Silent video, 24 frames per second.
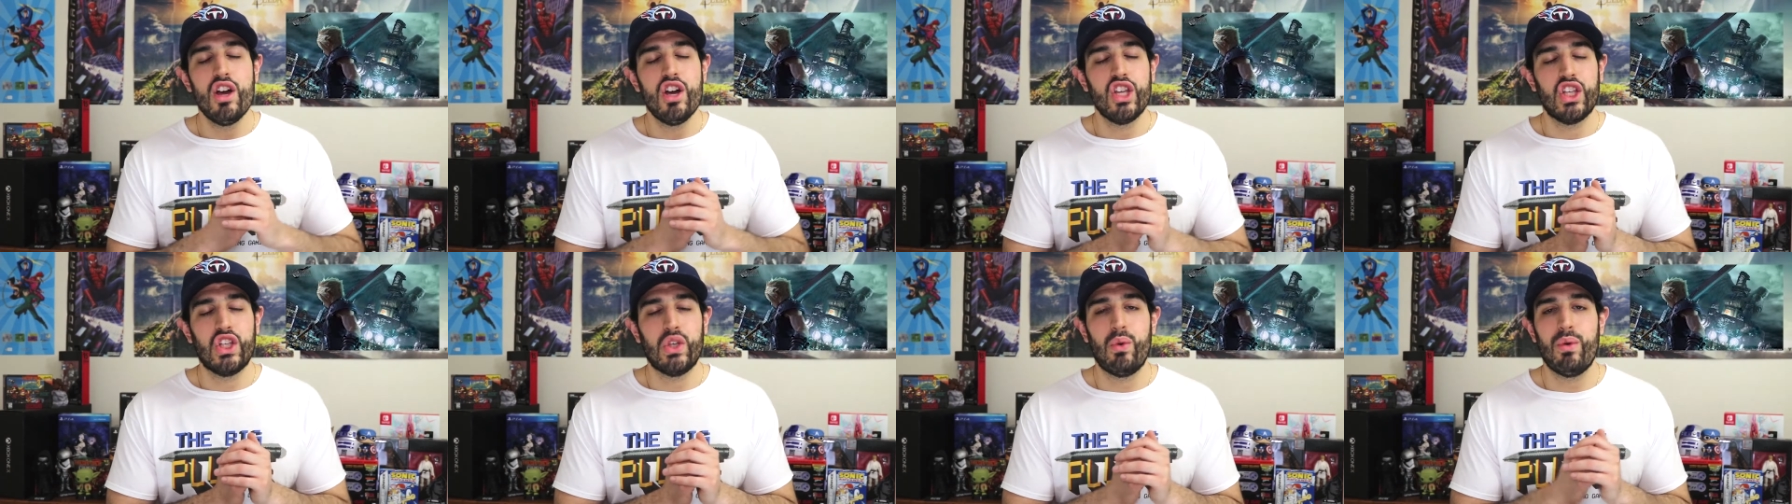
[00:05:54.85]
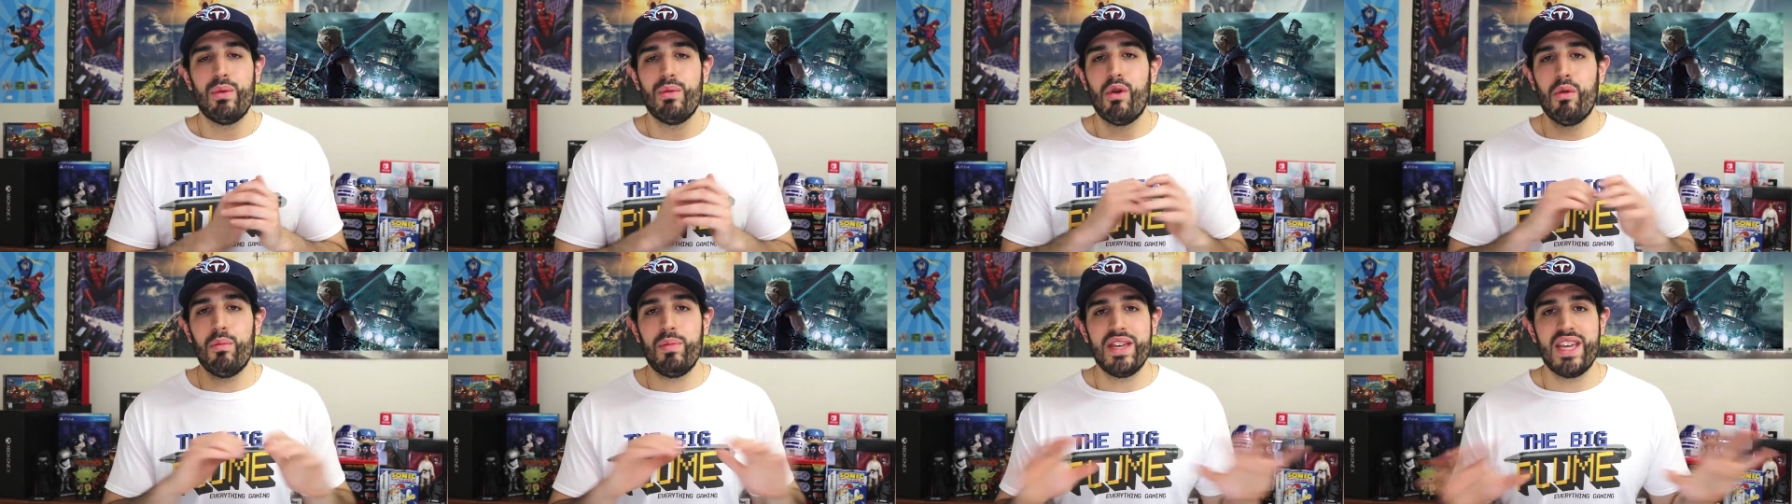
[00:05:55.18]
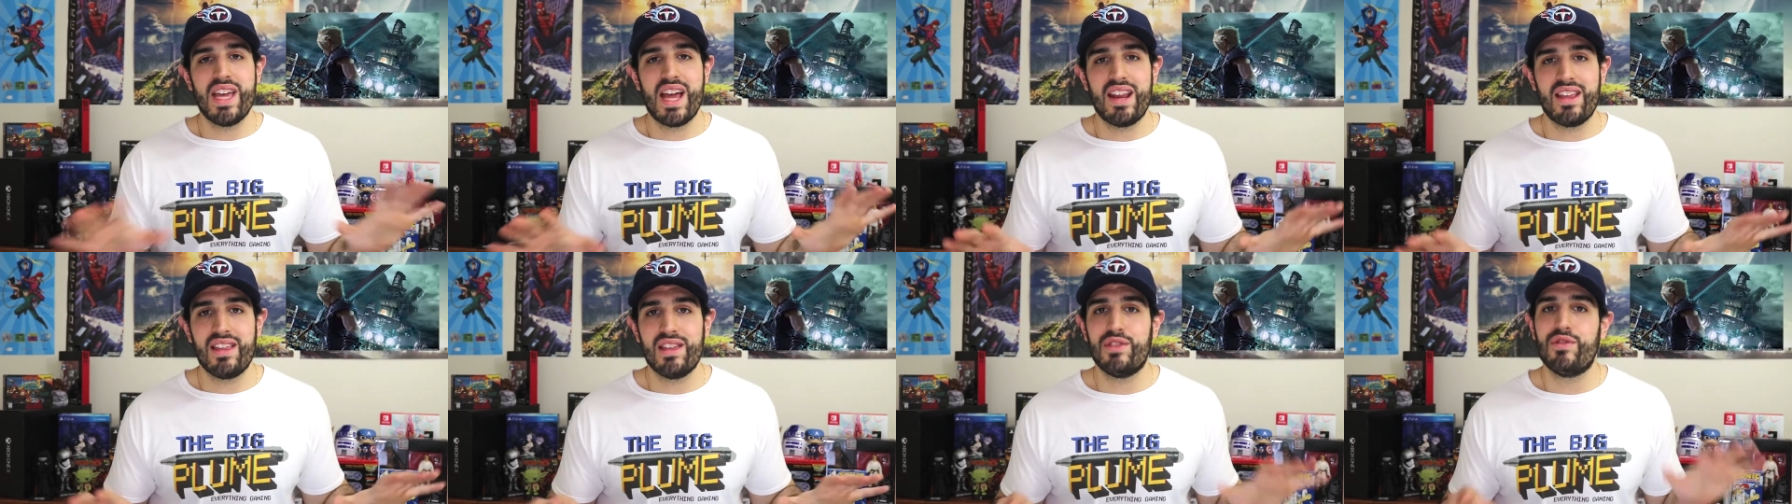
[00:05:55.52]
so we won't be
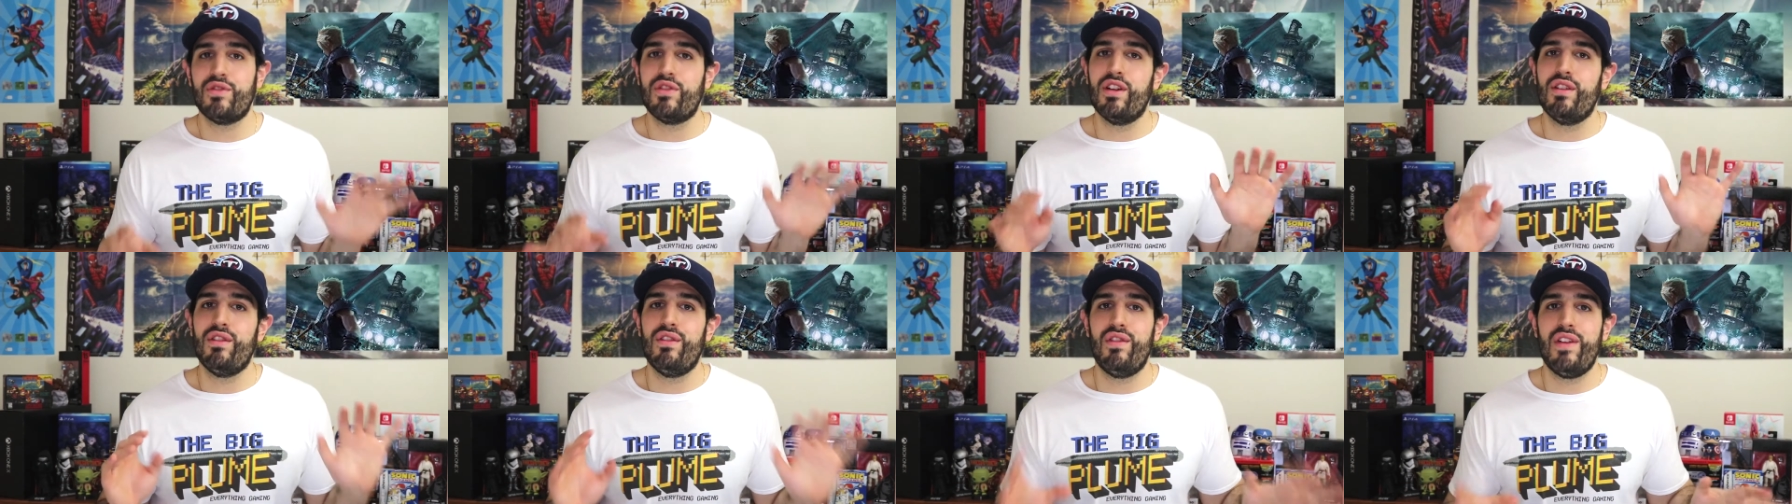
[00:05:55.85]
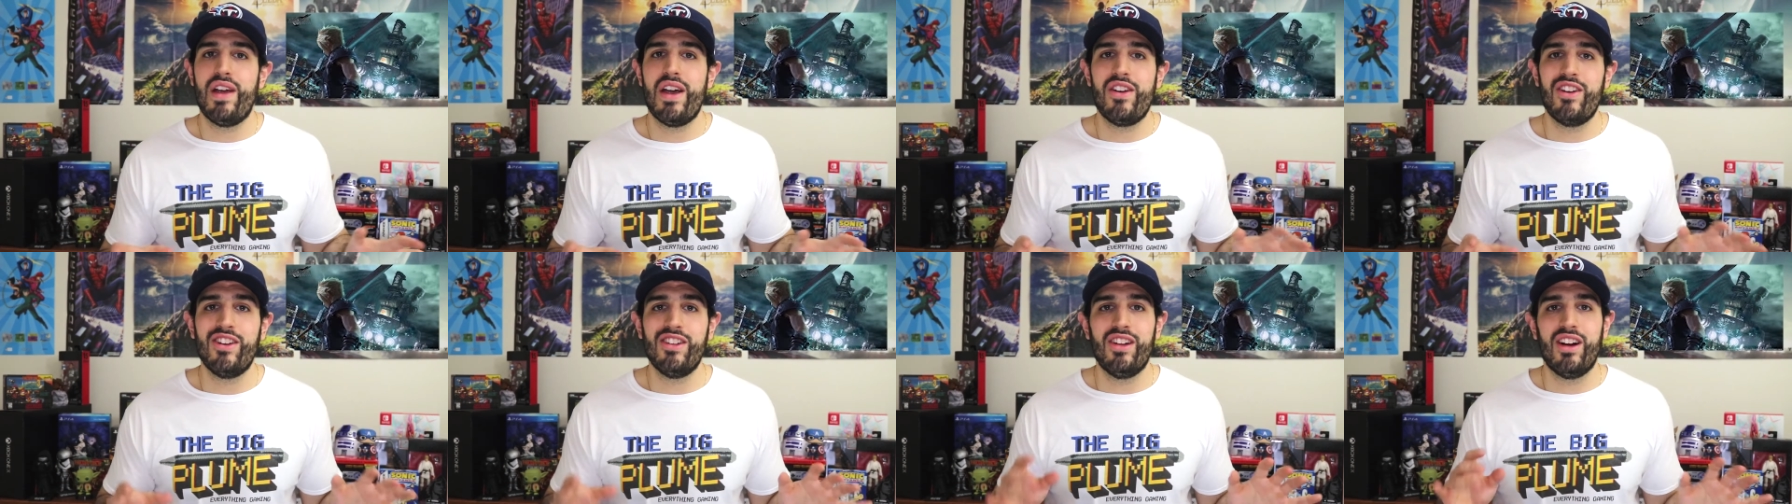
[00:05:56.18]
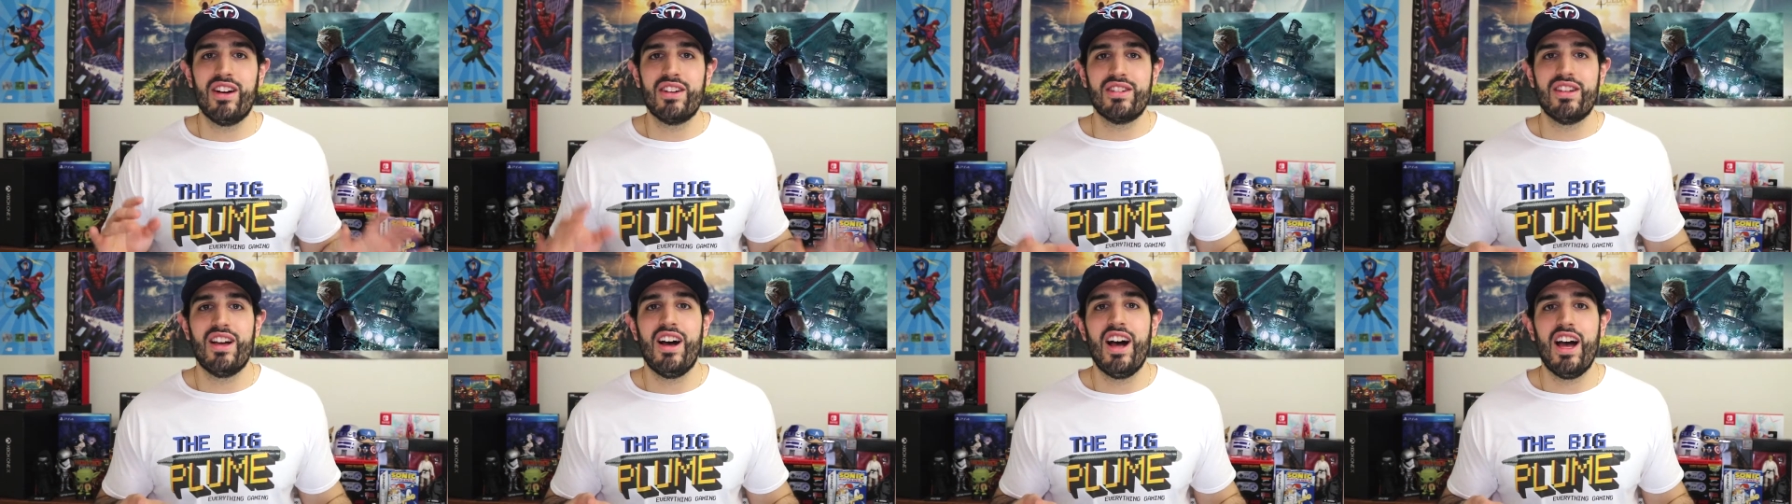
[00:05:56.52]
getting this for a very
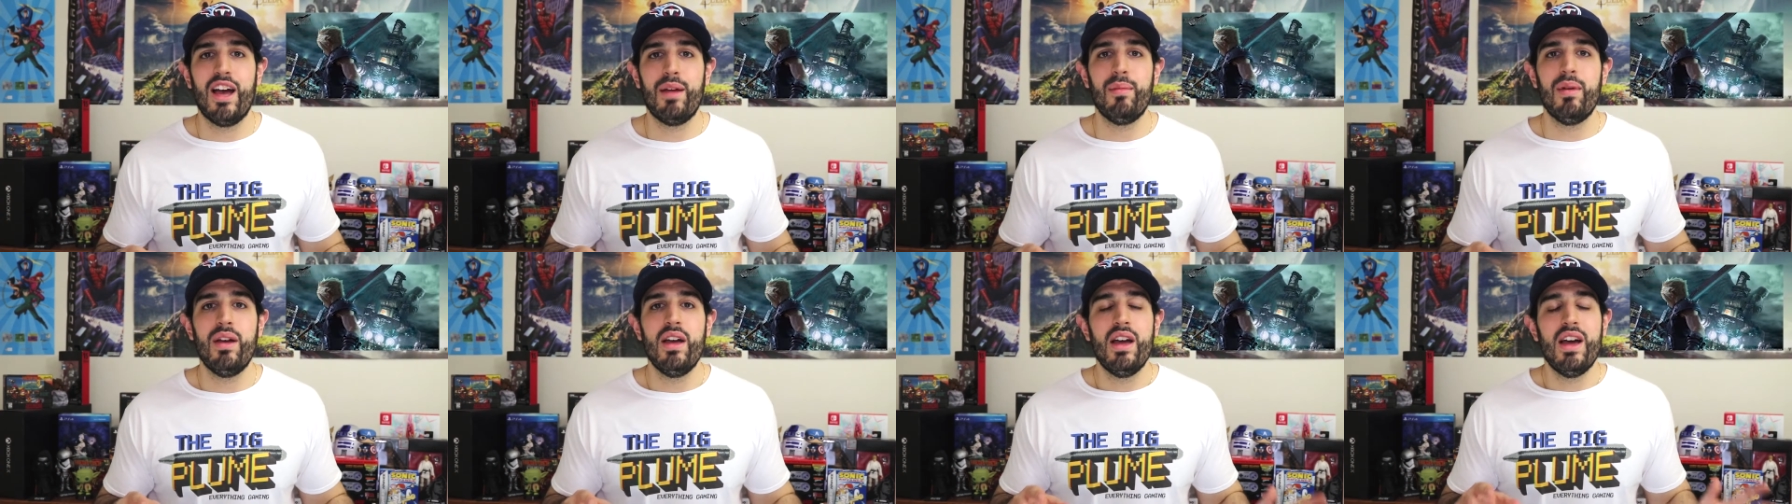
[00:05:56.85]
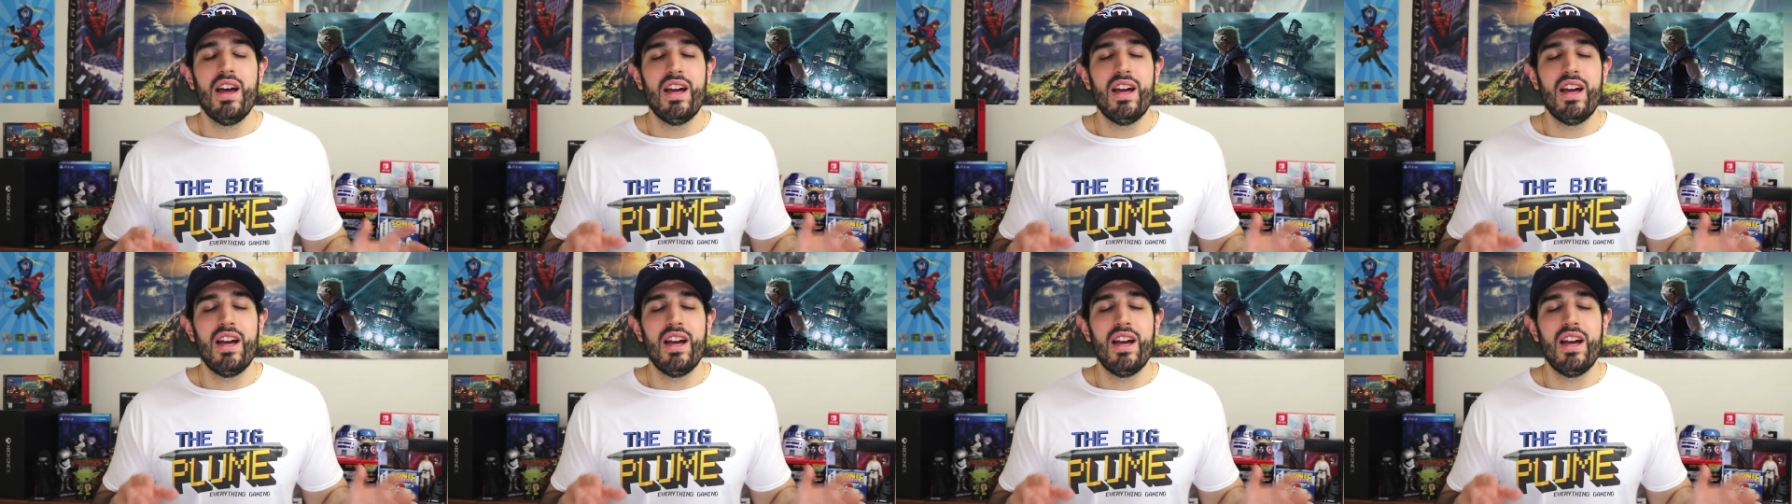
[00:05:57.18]
long time.